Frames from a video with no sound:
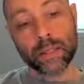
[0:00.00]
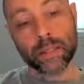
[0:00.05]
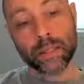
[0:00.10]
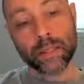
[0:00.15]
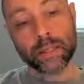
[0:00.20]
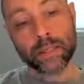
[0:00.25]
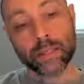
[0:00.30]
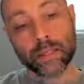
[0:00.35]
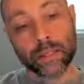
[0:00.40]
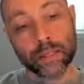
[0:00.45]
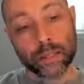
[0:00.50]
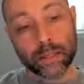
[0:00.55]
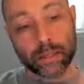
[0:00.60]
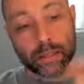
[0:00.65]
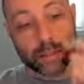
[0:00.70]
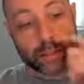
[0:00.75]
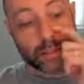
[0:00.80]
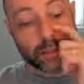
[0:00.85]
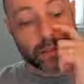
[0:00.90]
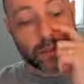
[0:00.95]
is
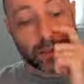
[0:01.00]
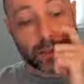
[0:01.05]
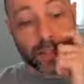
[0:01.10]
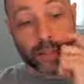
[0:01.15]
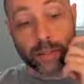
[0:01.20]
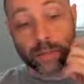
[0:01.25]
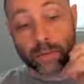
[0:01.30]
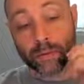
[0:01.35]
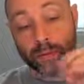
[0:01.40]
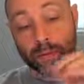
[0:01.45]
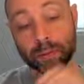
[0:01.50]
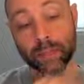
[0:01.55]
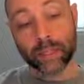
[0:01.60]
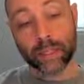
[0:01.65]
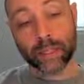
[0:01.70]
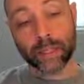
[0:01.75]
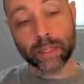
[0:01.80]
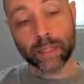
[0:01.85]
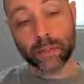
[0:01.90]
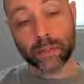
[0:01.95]
that
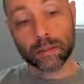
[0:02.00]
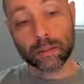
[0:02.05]
generally